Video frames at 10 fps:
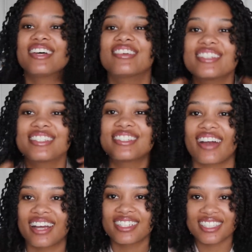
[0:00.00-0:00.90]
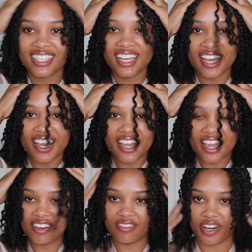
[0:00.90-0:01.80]
so stretched
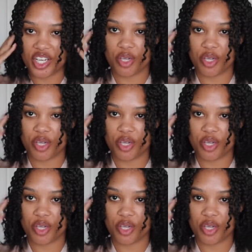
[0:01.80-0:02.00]
and very